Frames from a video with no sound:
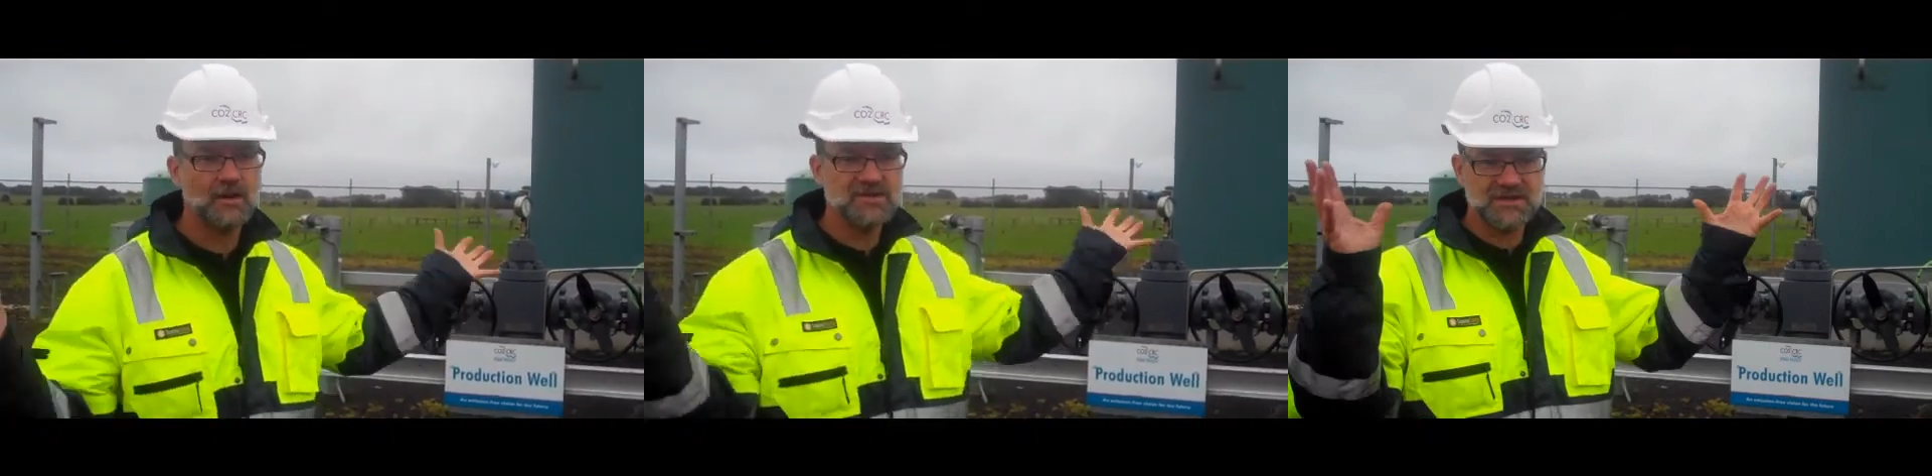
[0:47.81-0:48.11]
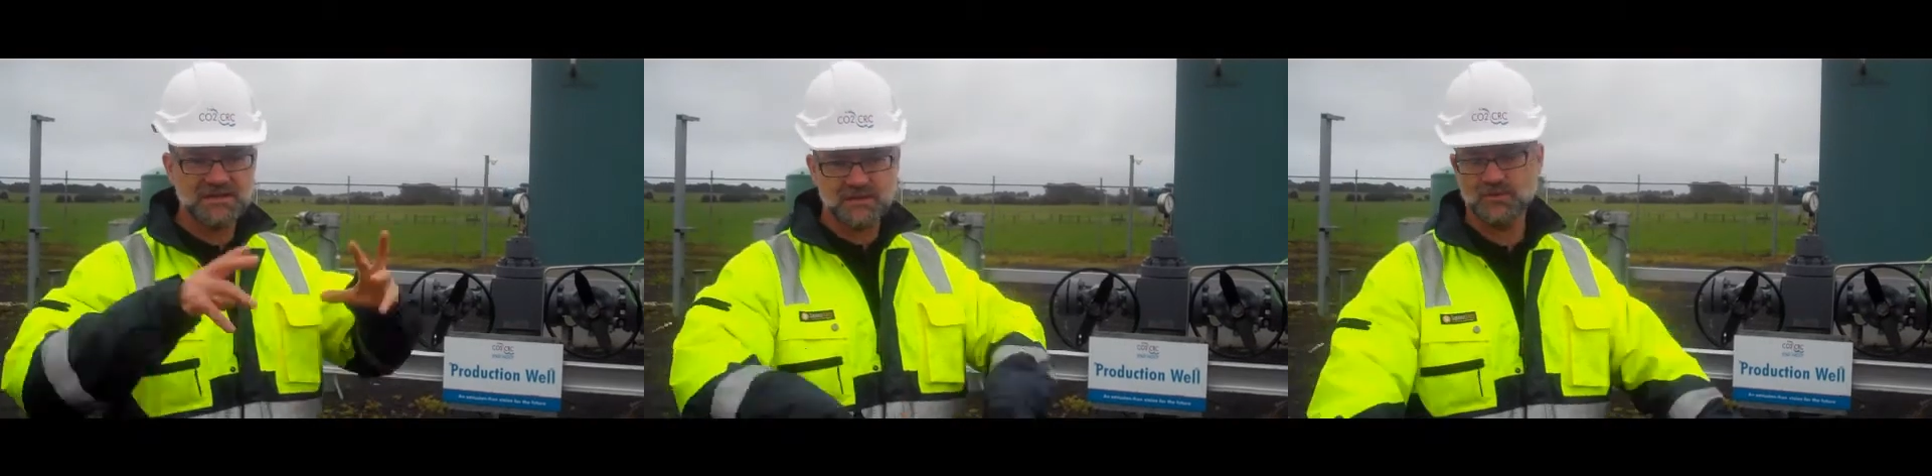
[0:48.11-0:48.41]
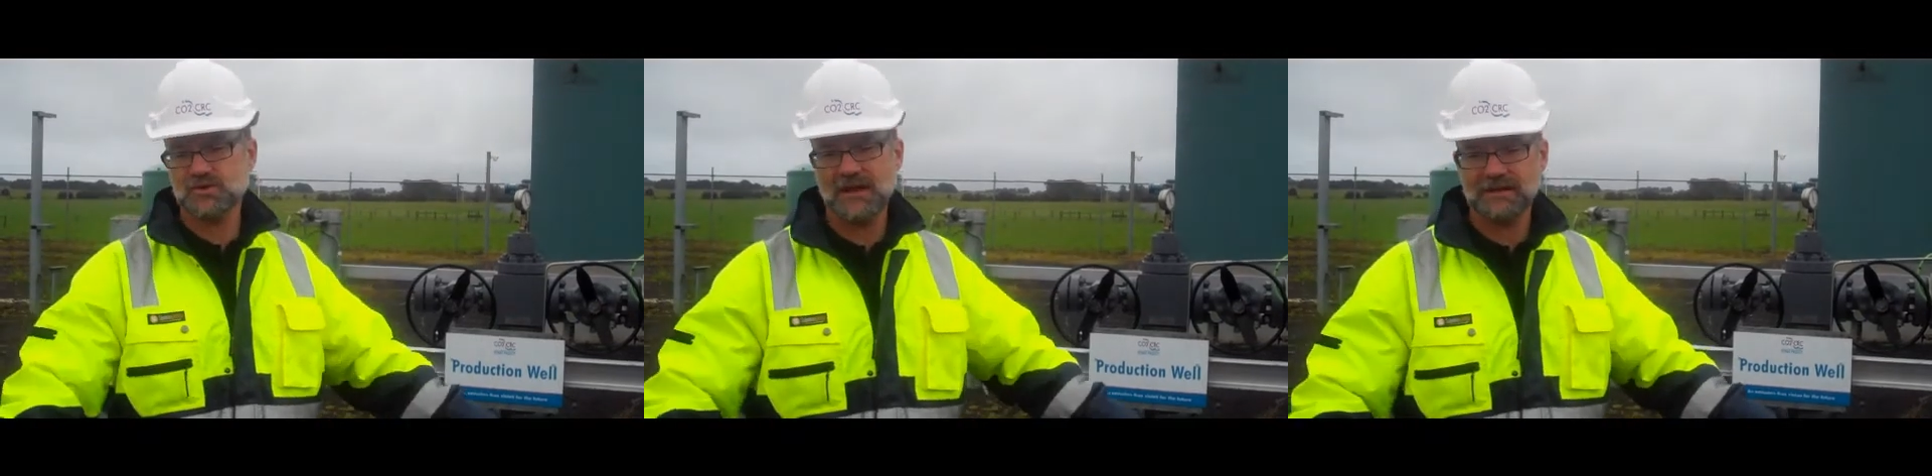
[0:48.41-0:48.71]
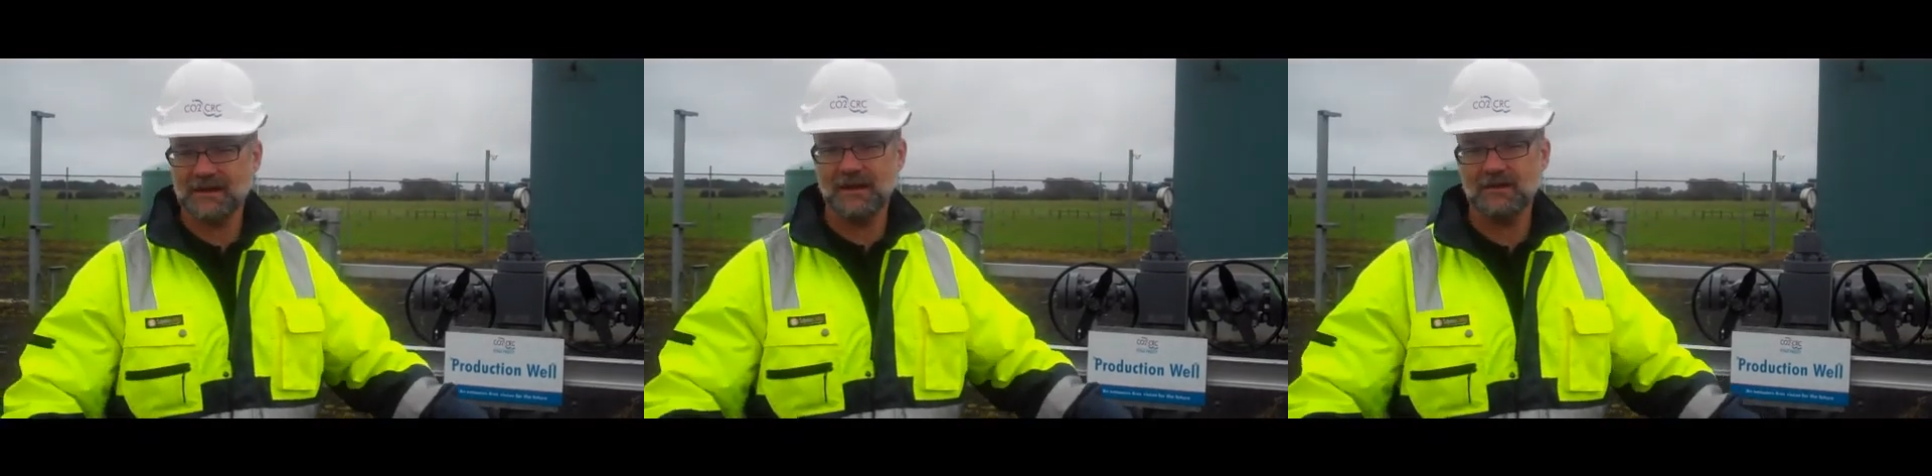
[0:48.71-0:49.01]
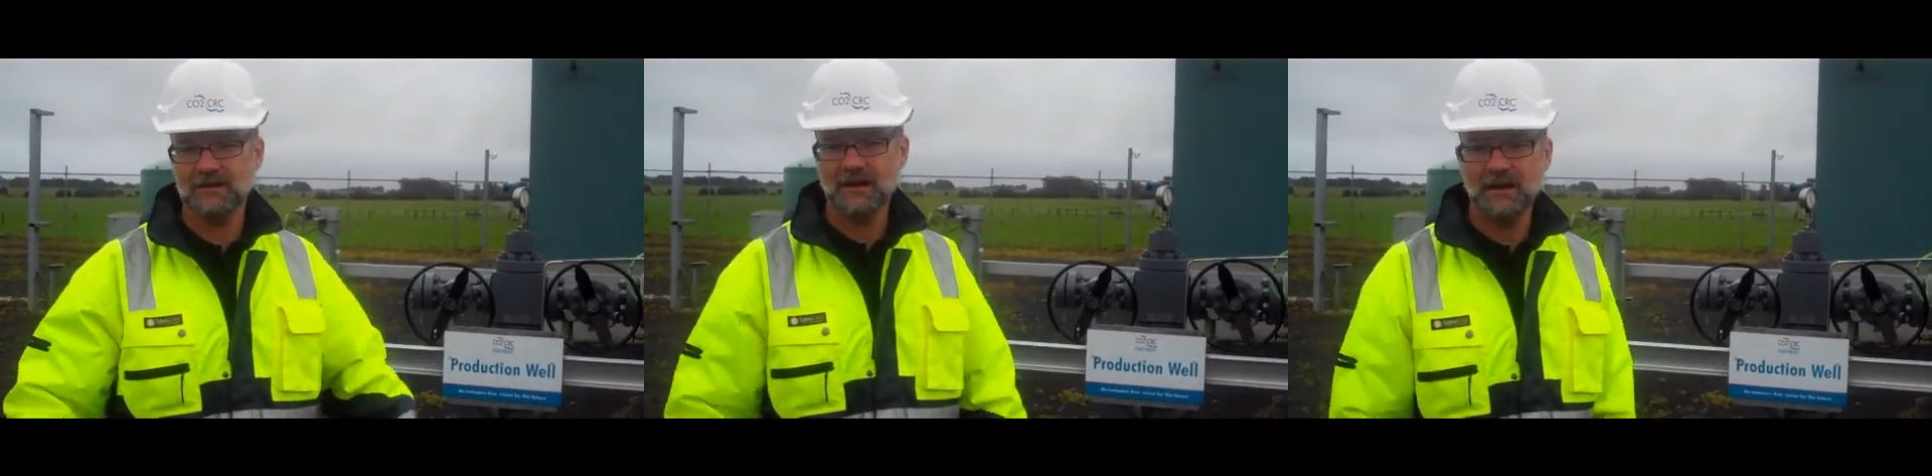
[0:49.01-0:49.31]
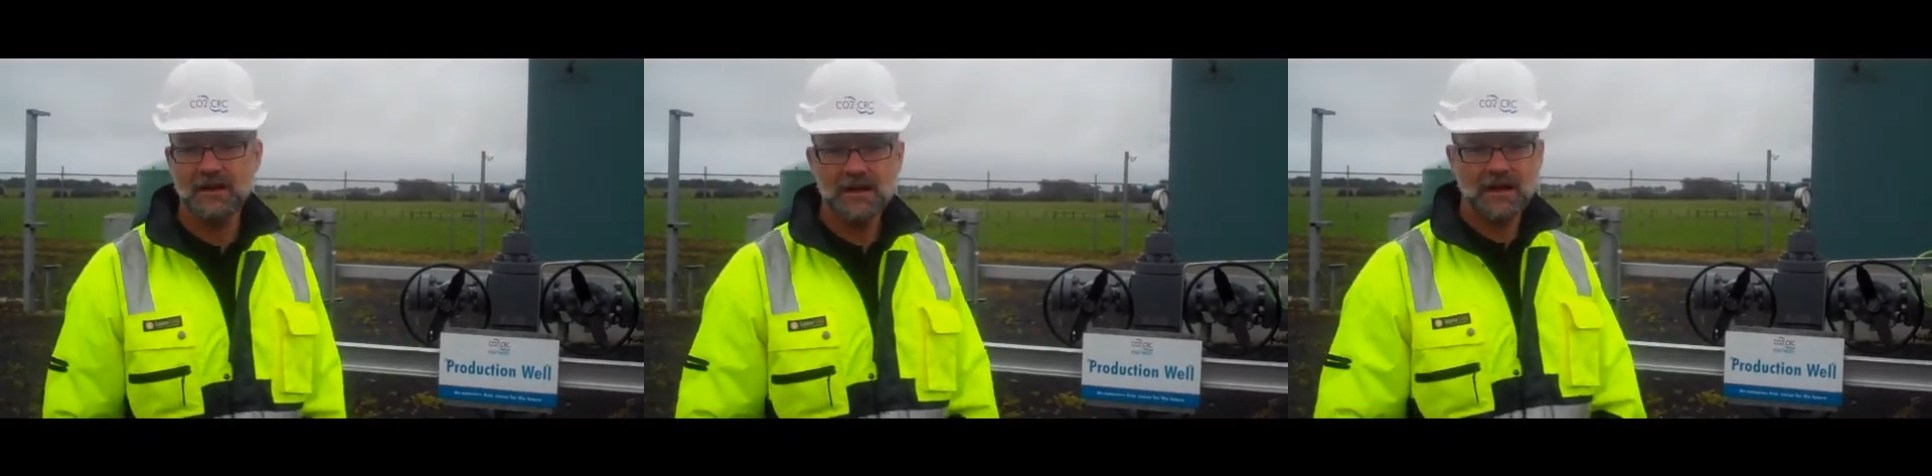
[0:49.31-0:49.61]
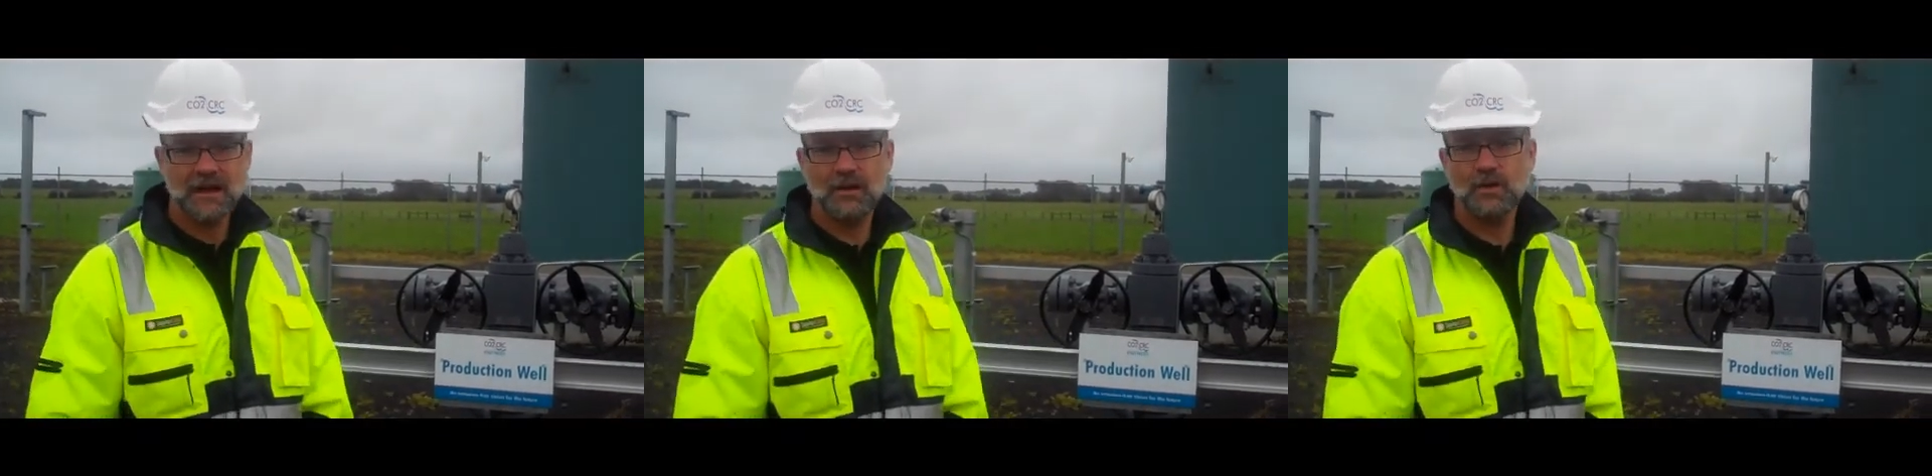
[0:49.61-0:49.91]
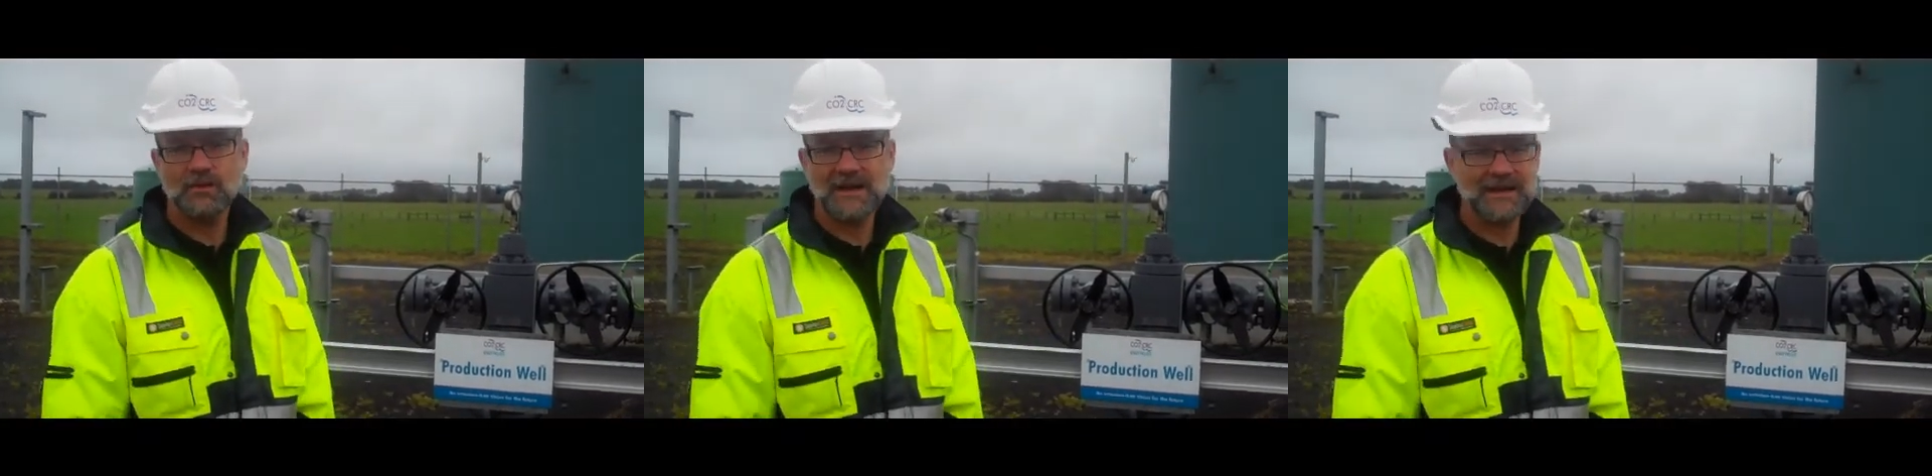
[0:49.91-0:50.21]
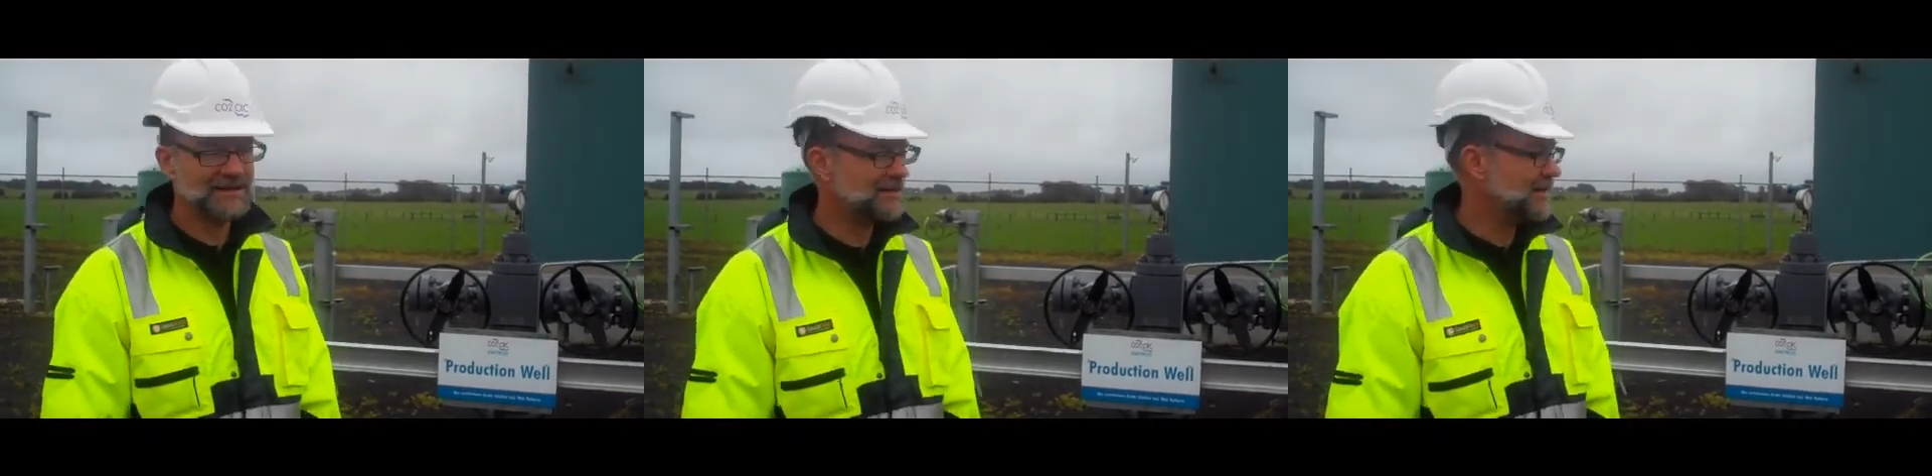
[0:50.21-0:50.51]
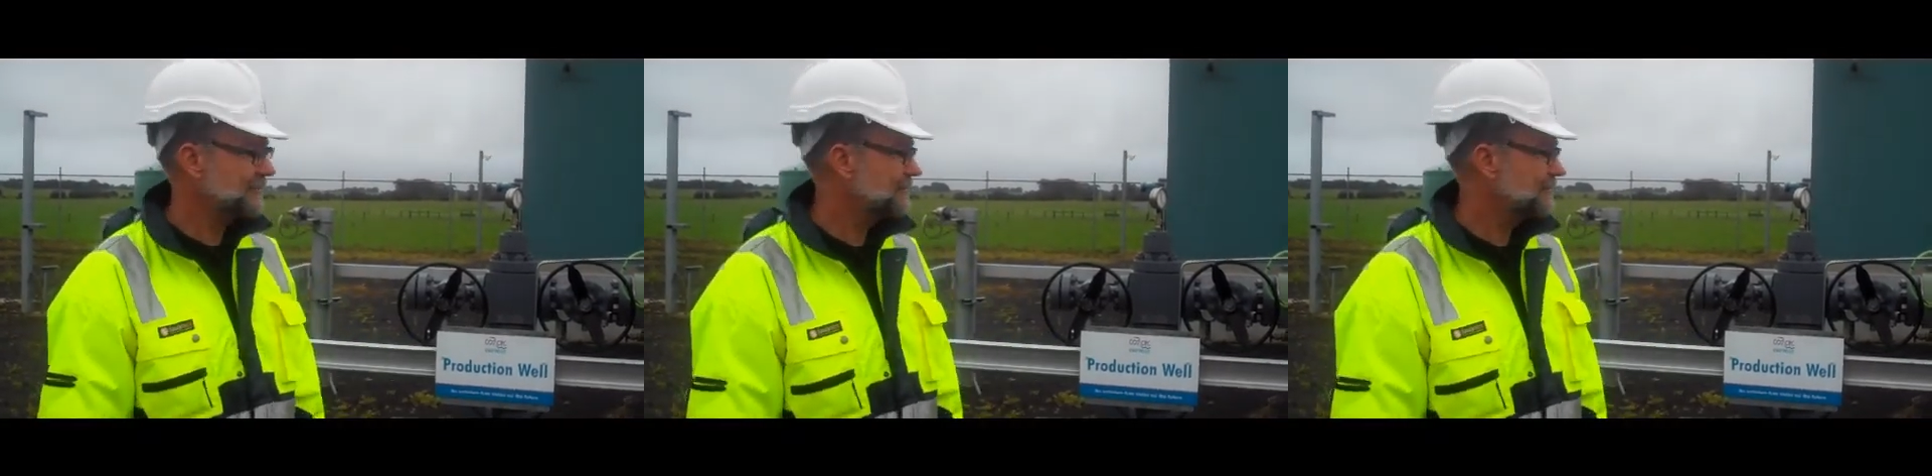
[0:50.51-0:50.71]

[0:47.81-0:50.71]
whole system will shut down automatically.